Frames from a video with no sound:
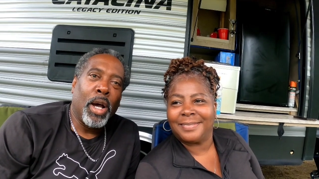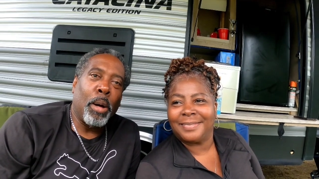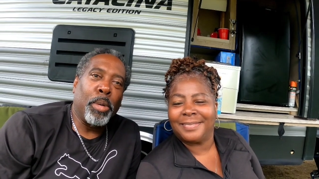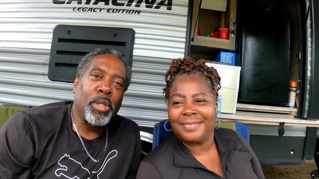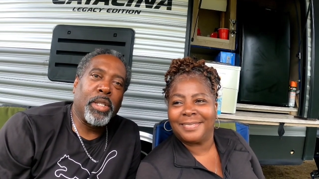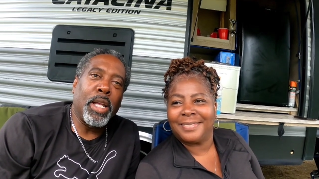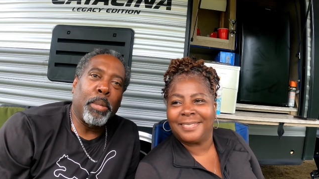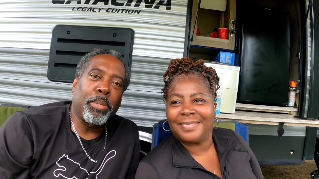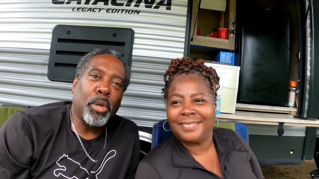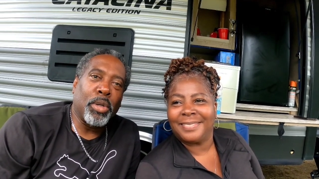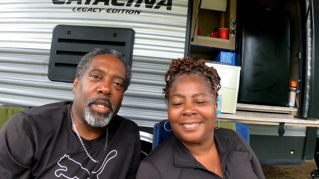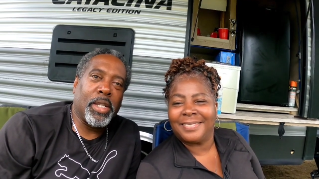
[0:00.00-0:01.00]
Speaker 1: almost
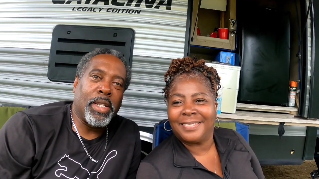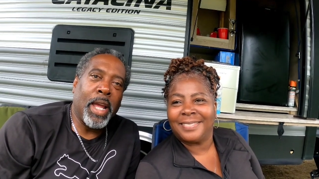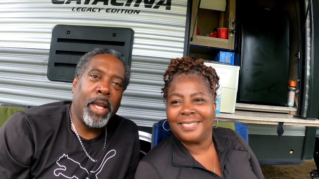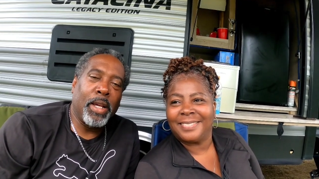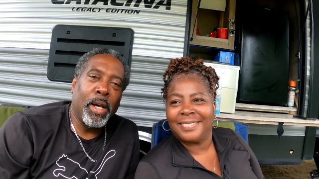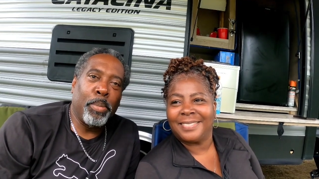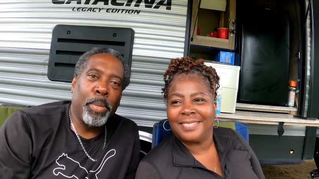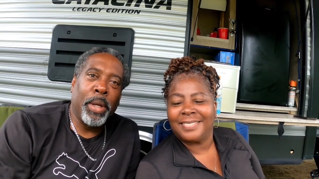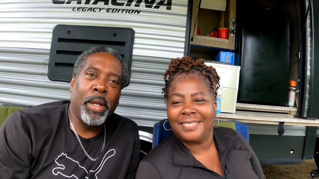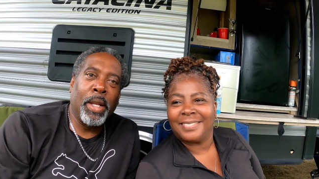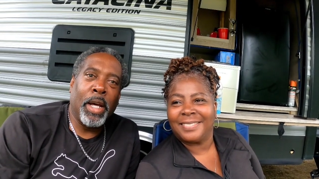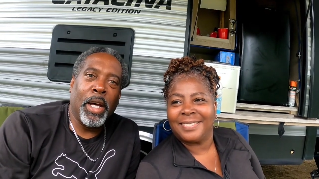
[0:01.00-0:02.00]
stepped on a snake up
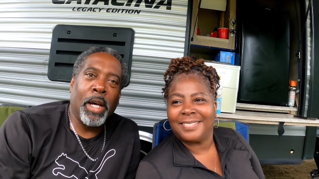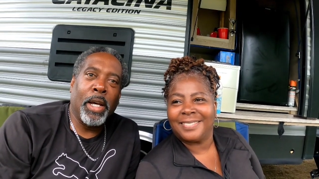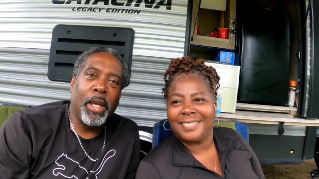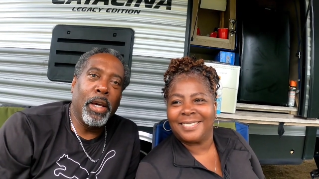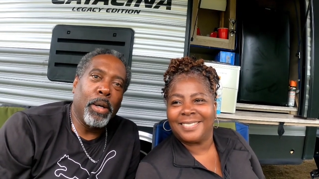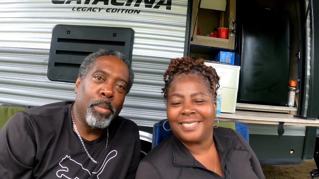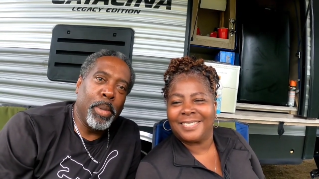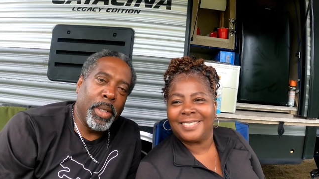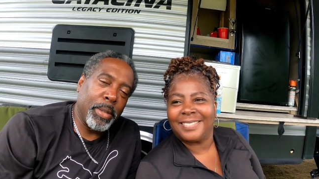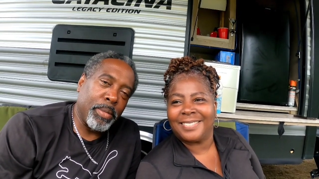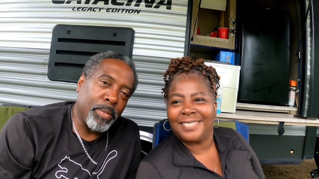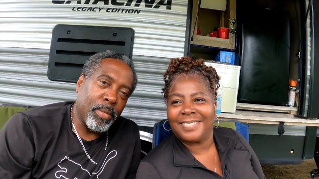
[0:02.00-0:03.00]
in uh, Hillman
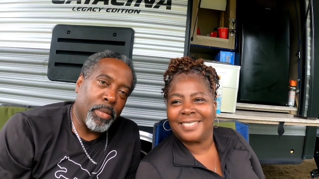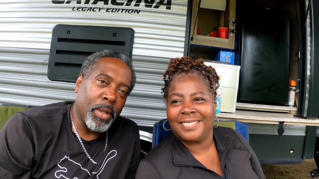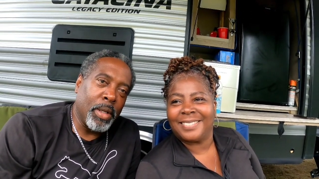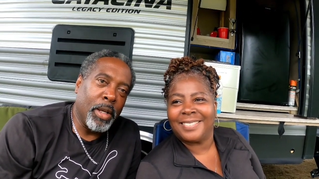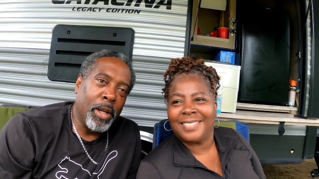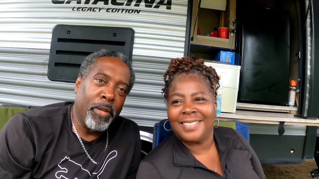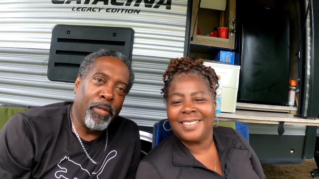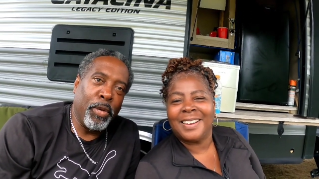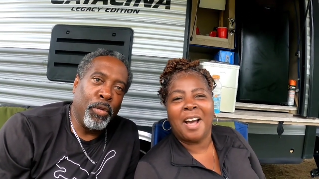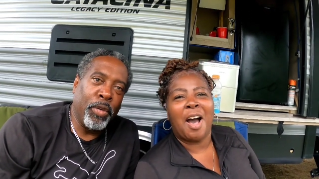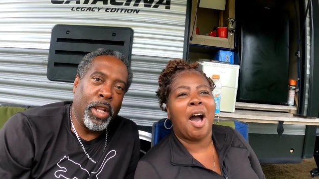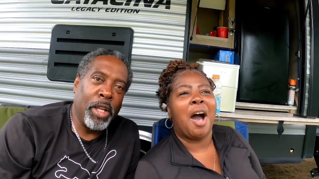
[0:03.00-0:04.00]
a
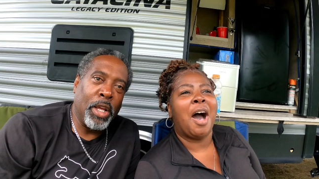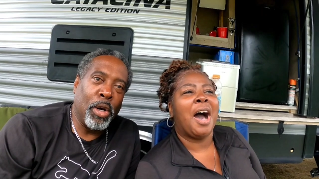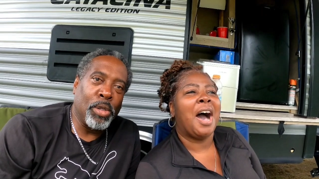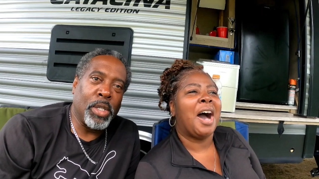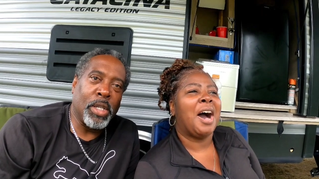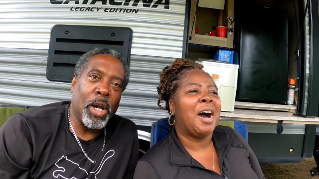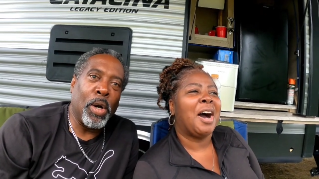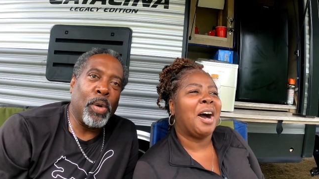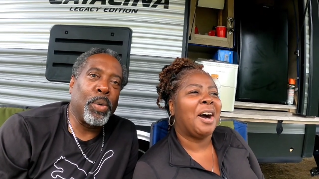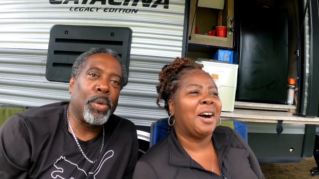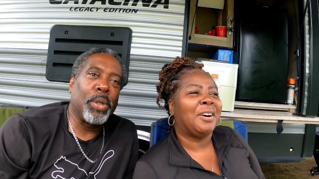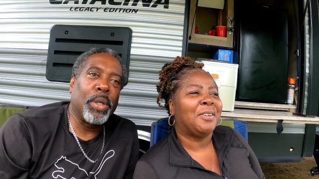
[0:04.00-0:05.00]
few videos oh,
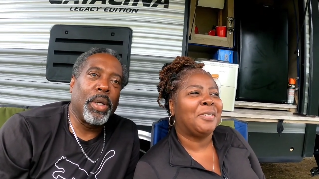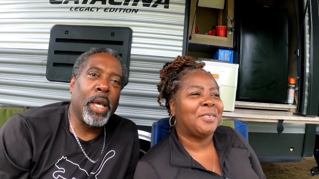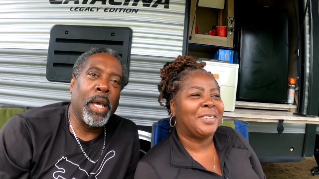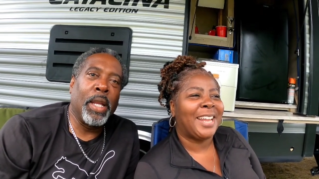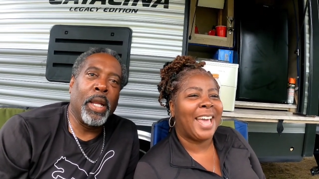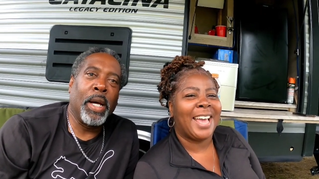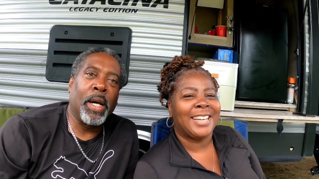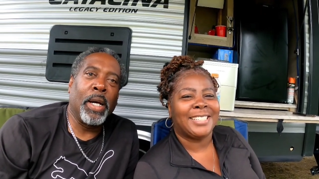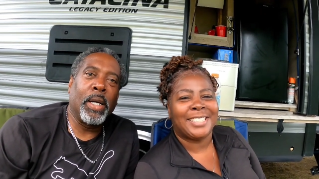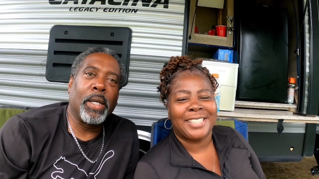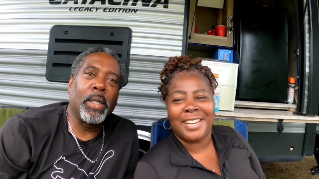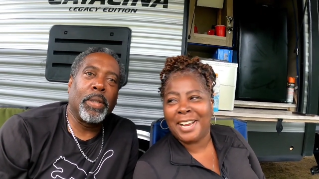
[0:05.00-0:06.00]
ago. Oh,
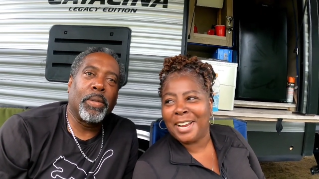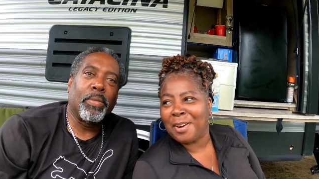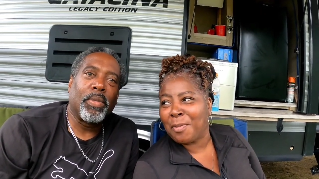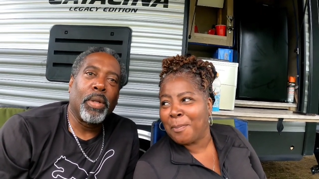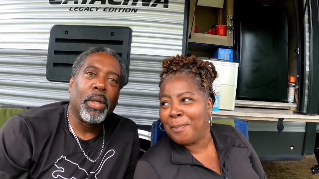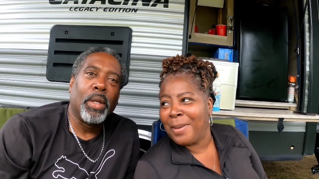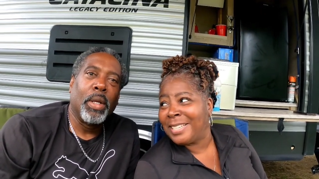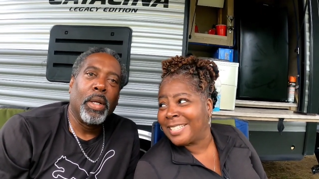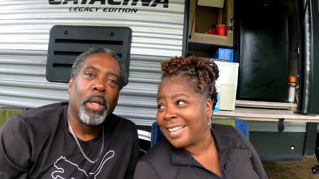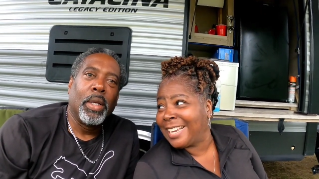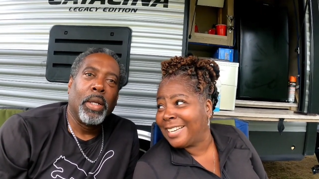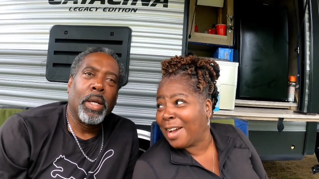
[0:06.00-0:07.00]
last
Speaker 2: uh, year when
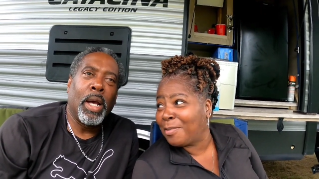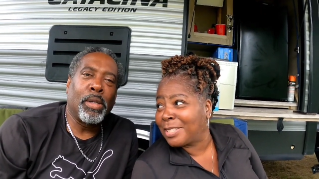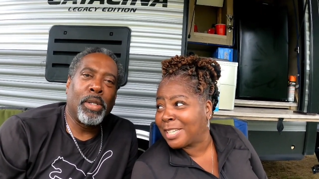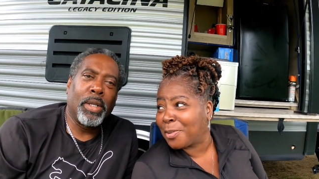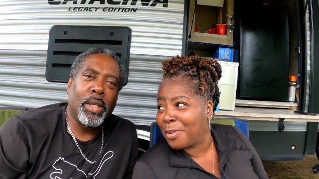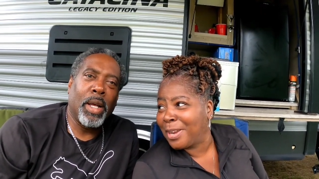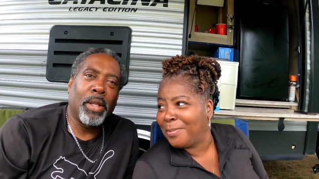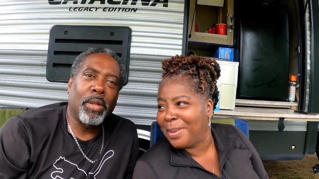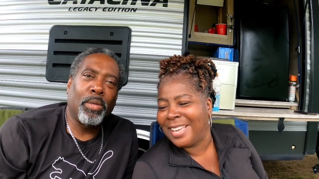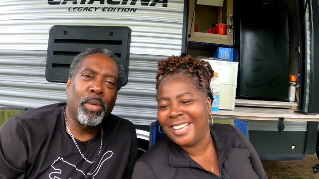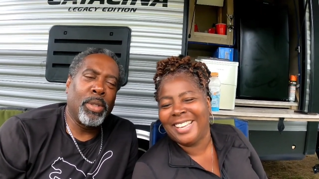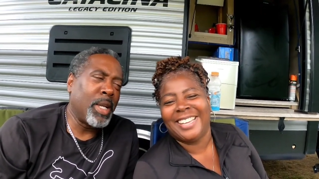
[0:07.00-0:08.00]
Biscuit, I was
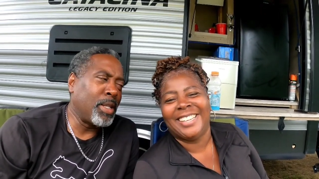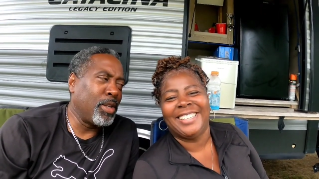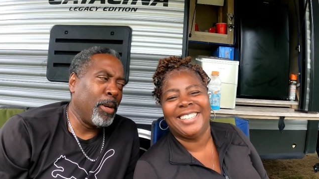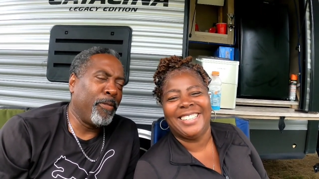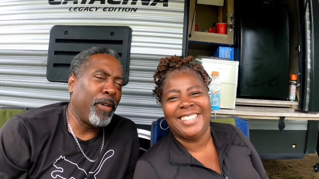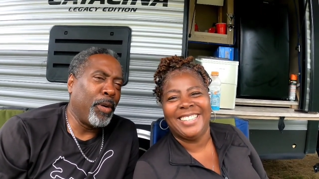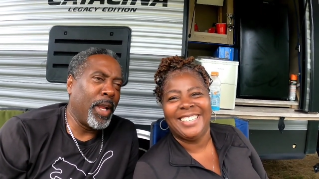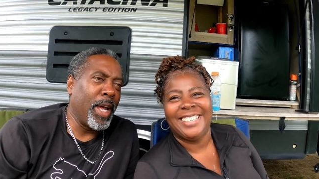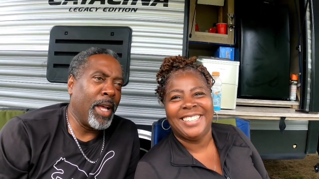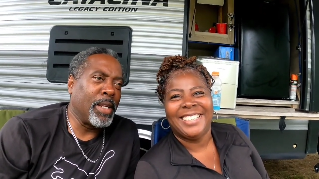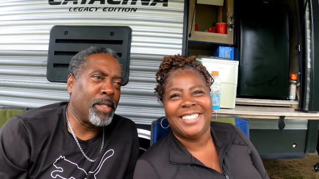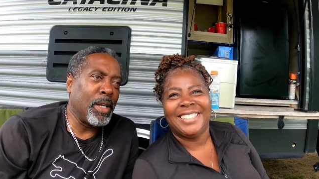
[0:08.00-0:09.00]
screaming. I, was that
Speaker 1: the year before
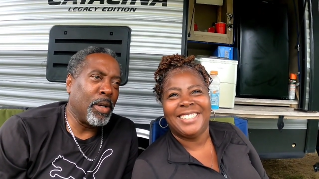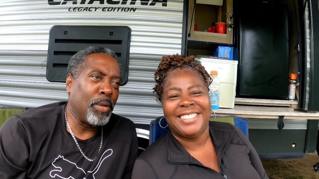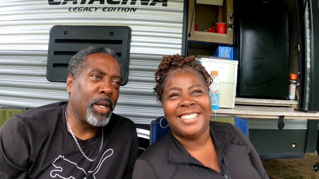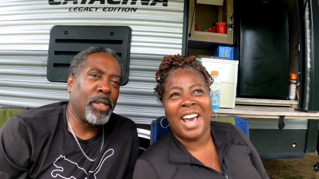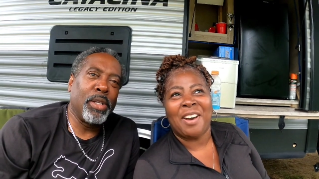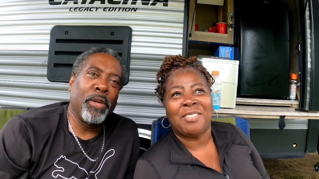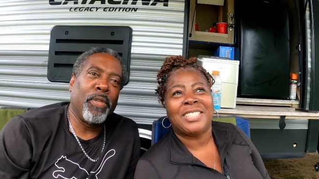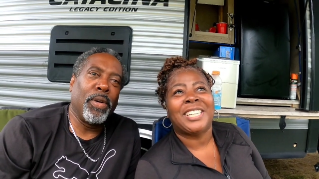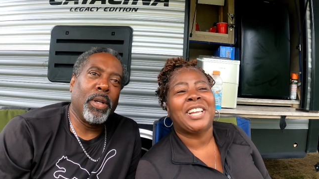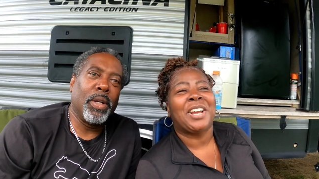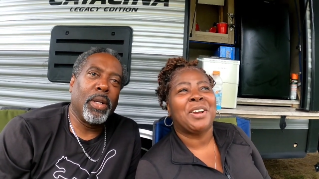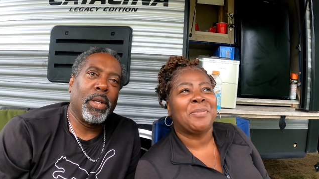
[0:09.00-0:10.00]
last, though? That, was
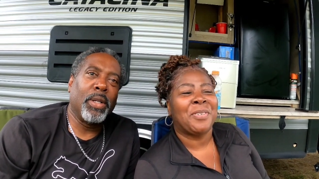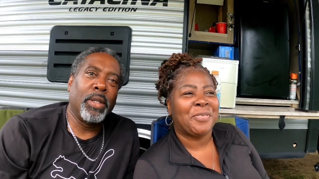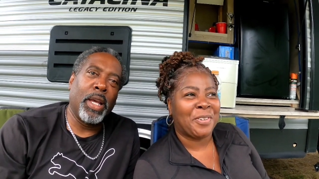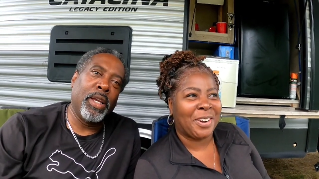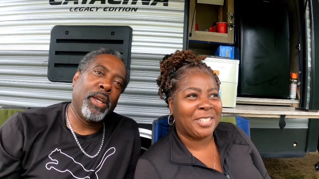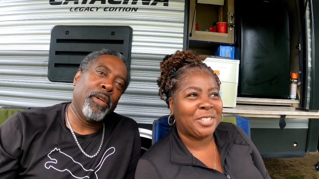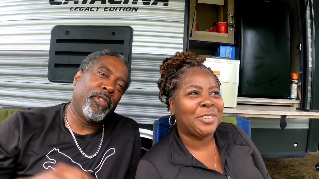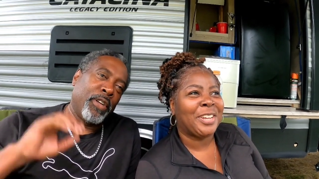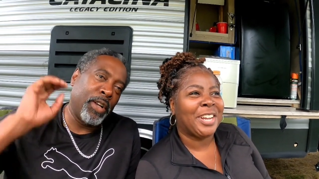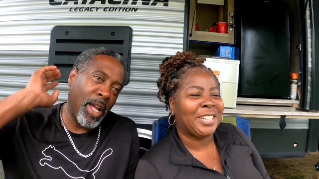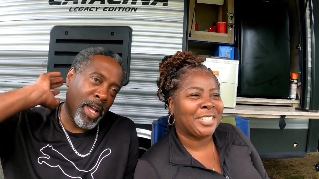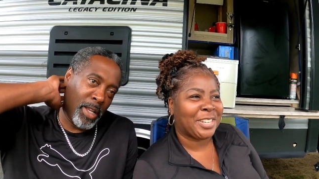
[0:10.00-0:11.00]
the
Speaker 2: year before, yeah, year two
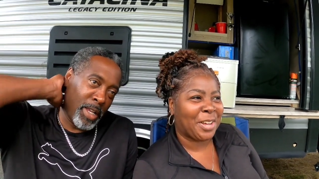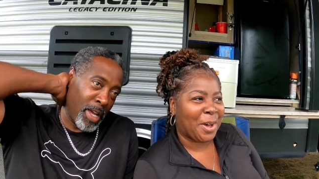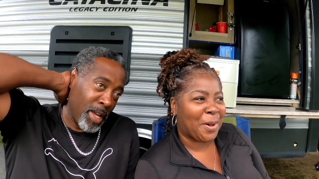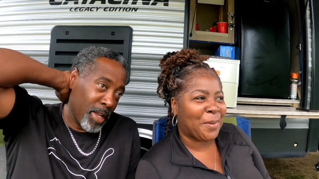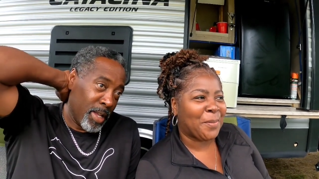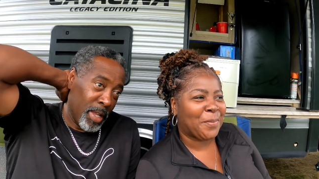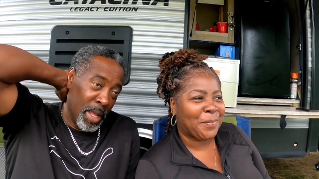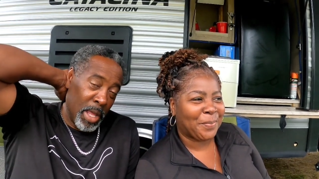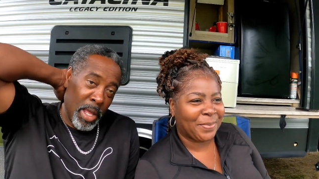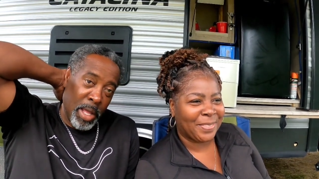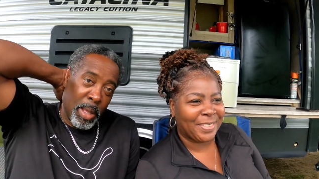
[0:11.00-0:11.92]
before years last, ago. Yeah.